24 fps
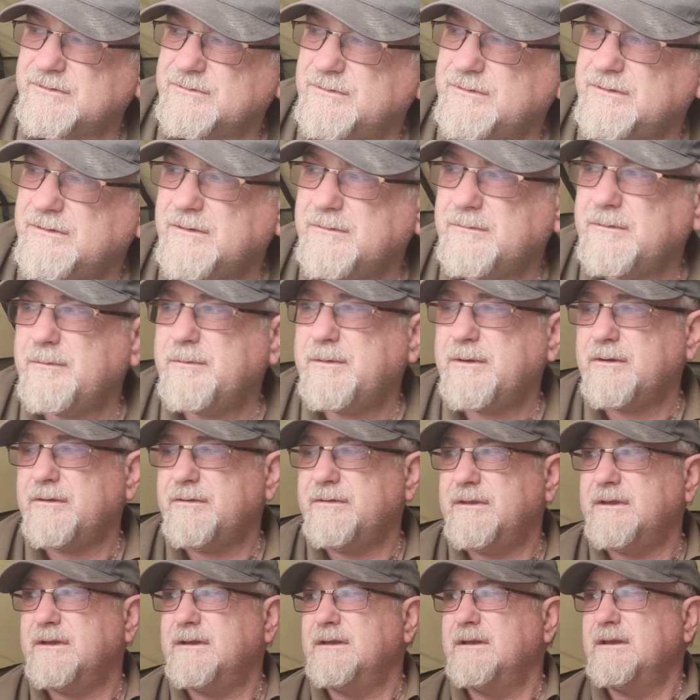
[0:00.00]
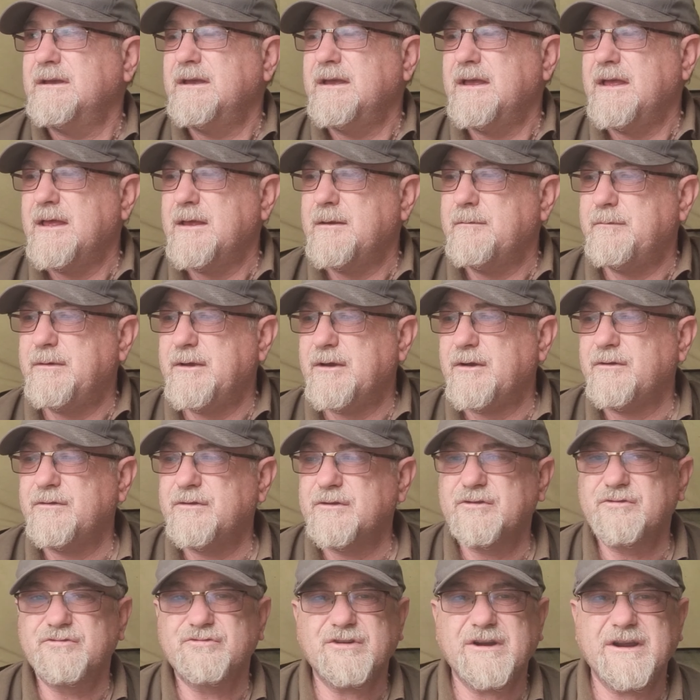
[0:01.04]
honest with you. I'm a bit on the bit on
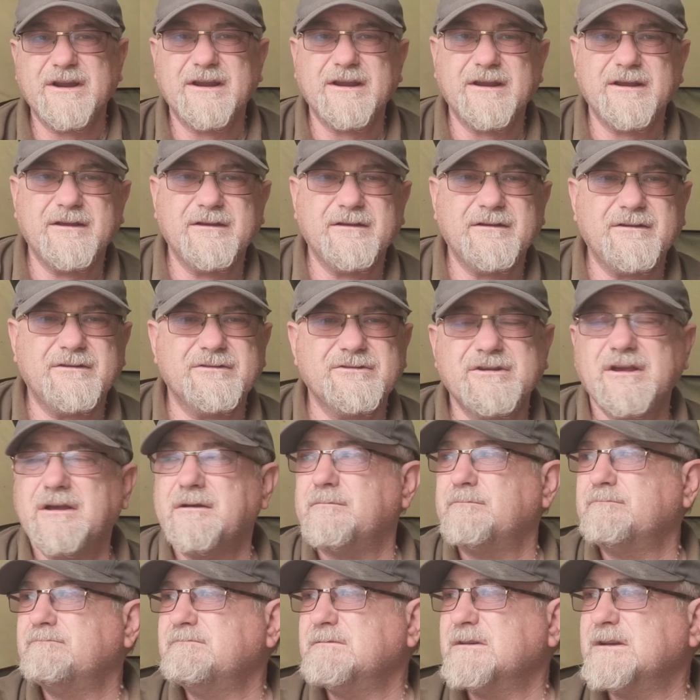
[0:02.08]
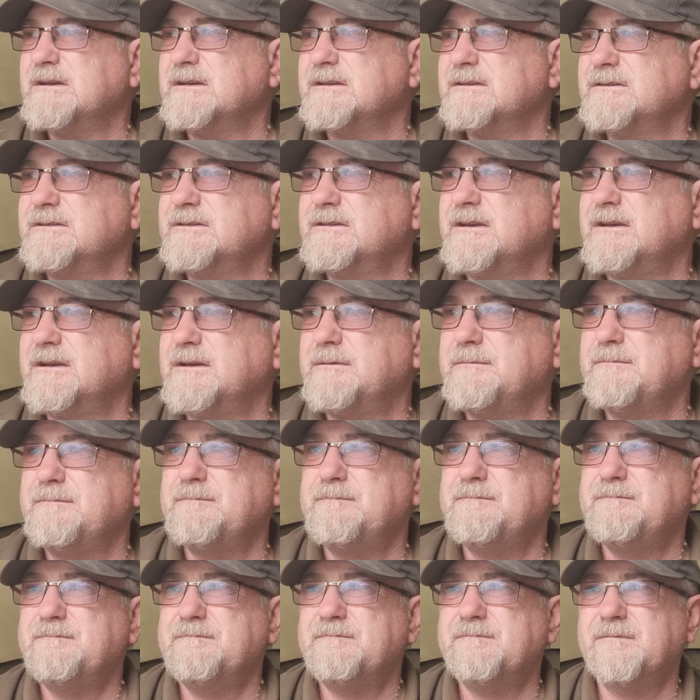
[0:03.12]
the drag. I was up at
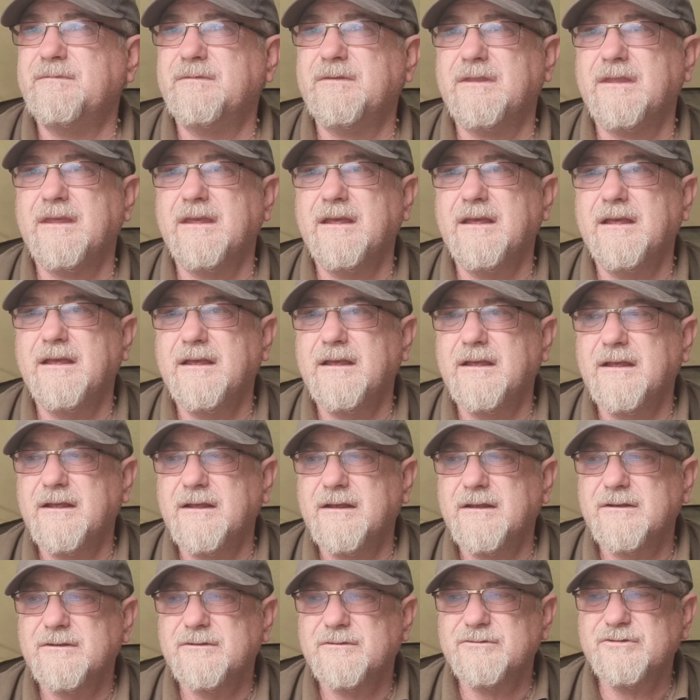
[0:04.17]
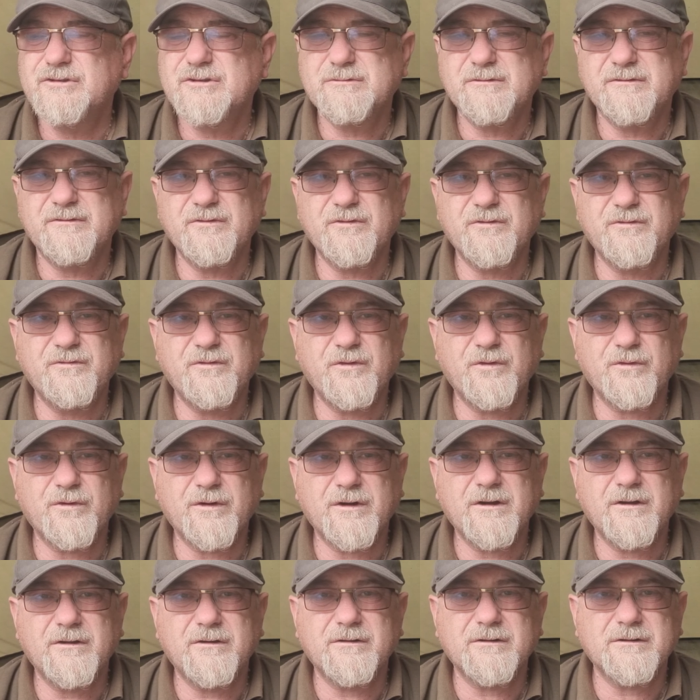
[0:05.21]
um just before four
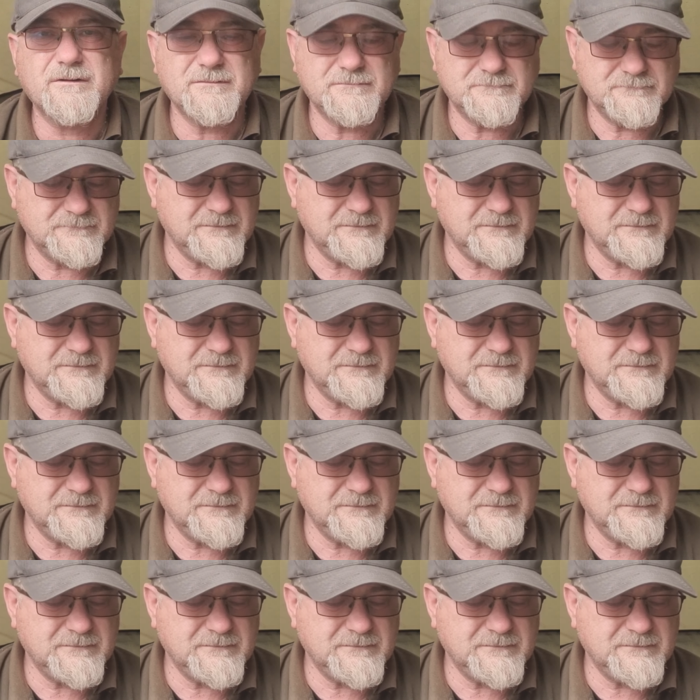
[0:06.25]
o'clock